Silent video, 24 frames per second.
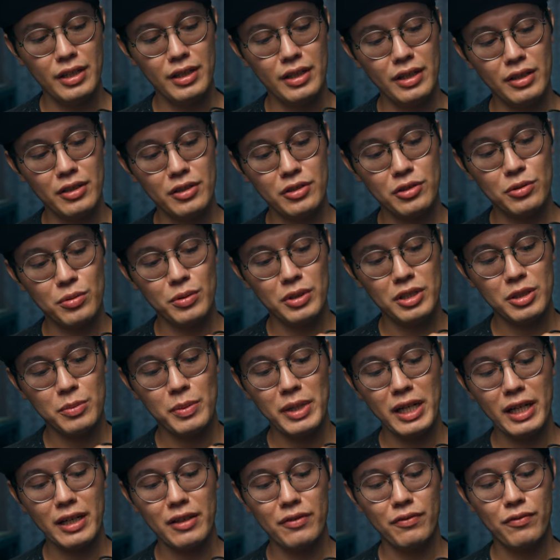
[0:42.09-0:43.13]
that you can switch
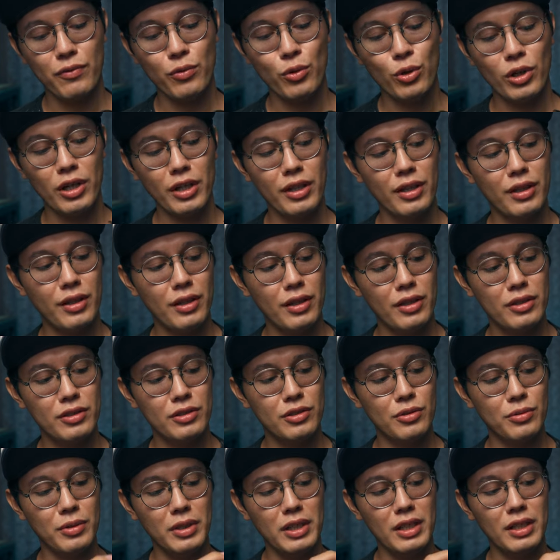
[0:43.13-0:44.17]
back and forth
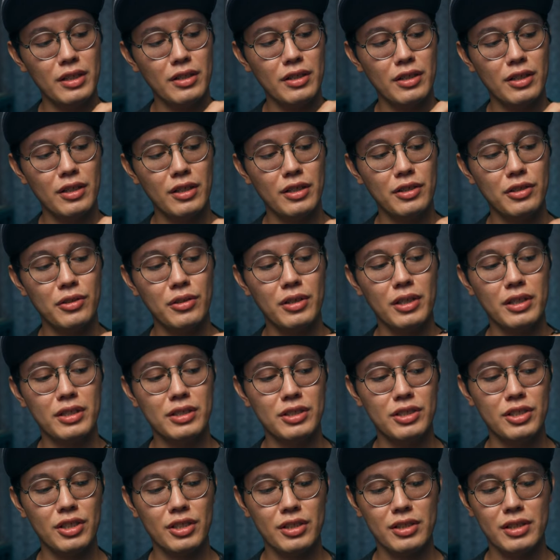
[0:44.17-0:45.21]
so either you
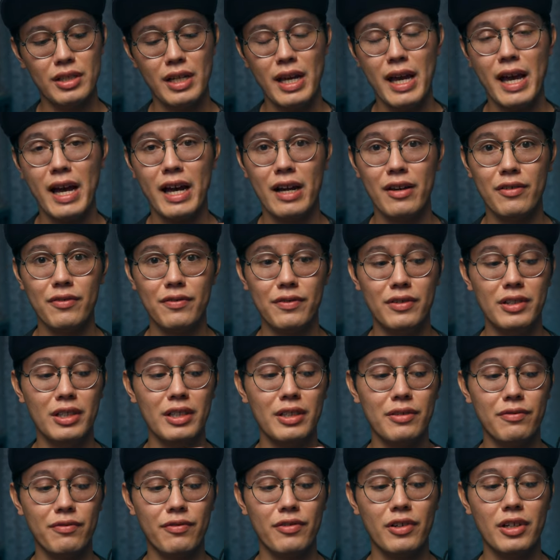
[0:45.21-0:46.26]
can just have
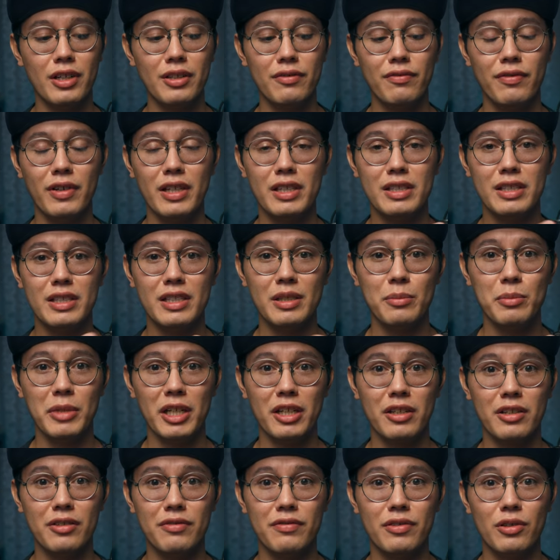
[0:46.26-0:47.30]
the front facing
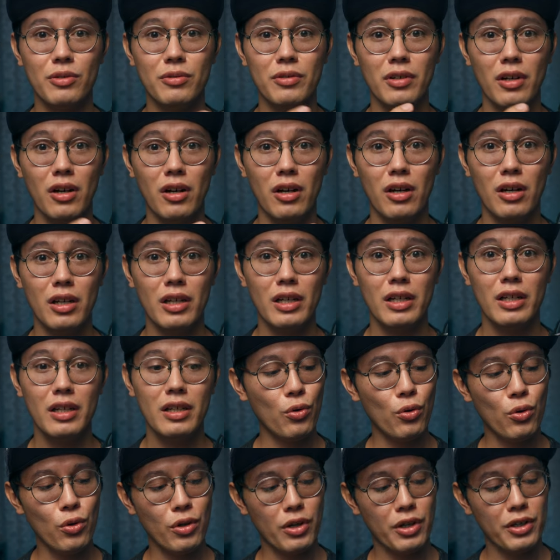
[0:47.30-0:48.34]
microphone on
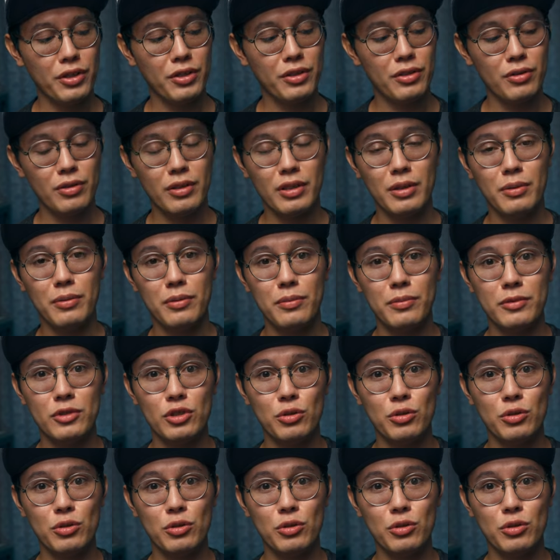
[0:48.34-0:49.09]
or you can